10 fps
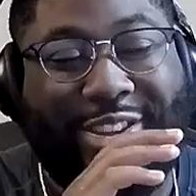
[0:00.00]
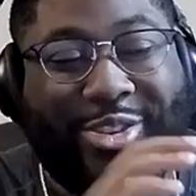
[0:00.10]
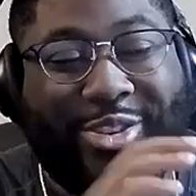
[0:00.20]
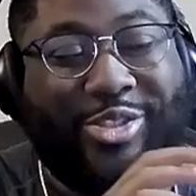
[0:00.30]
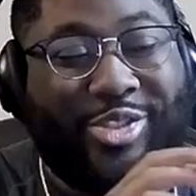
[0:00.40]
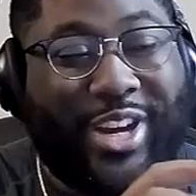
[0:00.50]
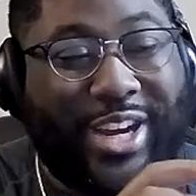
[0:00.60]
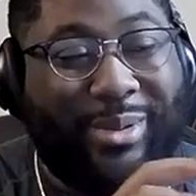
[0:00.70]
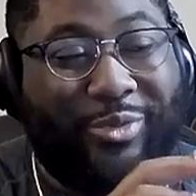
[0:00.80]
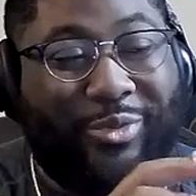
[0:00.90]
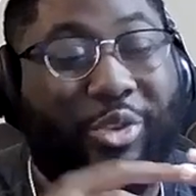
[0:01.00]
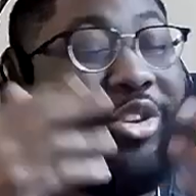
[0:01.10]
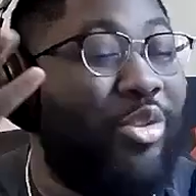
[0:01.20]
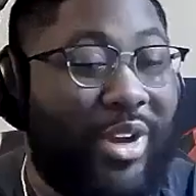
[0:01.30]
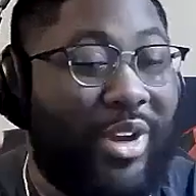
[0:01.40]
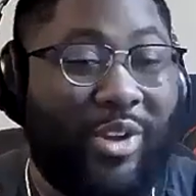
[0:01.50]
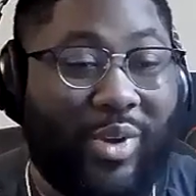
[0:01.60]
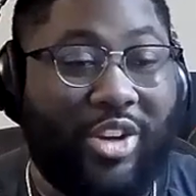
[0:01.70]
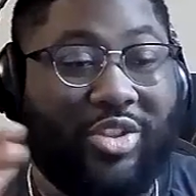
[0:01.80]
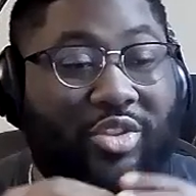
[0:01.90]
job, for you anyway,
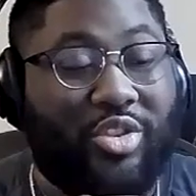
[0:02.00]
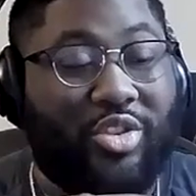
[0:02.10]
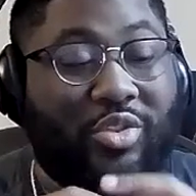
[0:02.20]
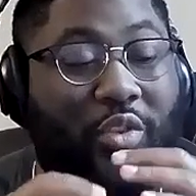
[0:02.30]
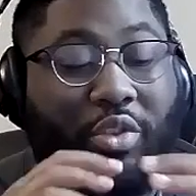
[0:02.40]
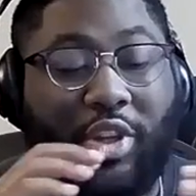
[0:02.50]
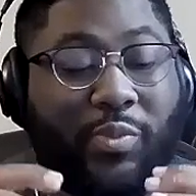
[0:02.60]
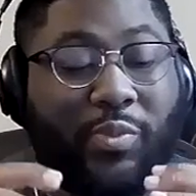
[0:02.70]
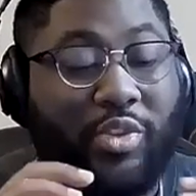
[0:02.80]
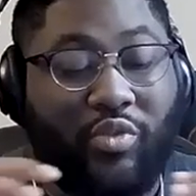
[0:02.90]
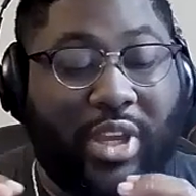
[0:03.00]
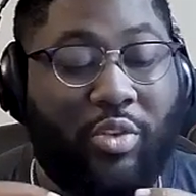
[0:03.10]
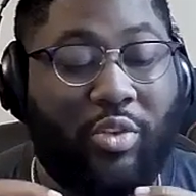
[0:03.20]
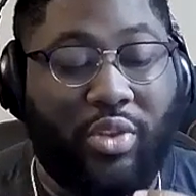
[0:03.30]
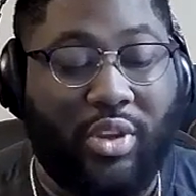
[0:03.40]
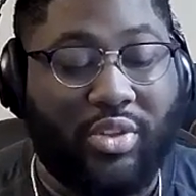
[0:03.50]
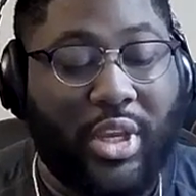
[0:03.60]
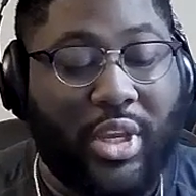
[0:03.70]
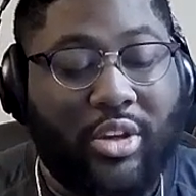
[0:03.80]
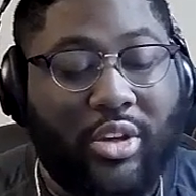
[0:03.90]
just in terms of all the experience you've gained over the years,
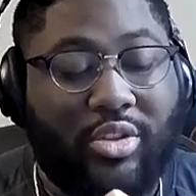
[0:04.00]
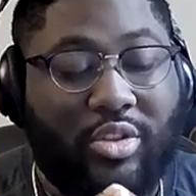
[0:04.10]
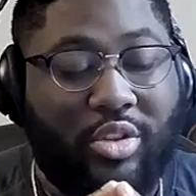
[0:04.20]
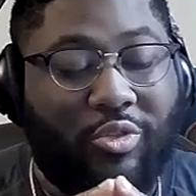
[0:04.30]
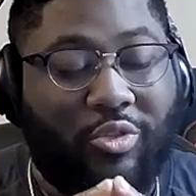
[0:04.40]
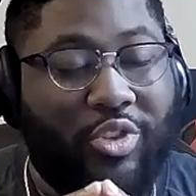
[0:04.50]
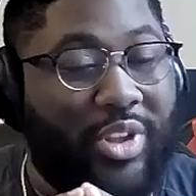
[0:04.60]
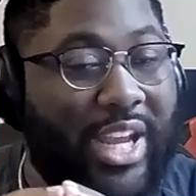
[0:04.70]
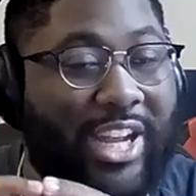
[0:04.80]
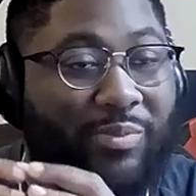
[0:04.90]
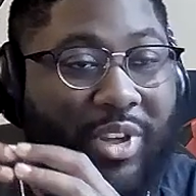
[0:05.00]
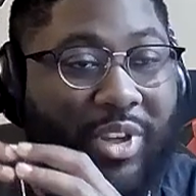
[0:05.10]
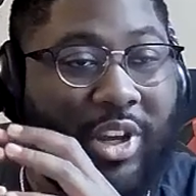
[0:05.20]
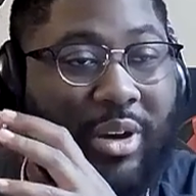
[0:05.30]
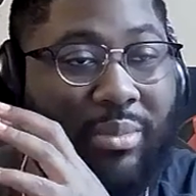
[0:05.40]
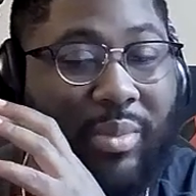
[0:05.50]
do you feel it has become,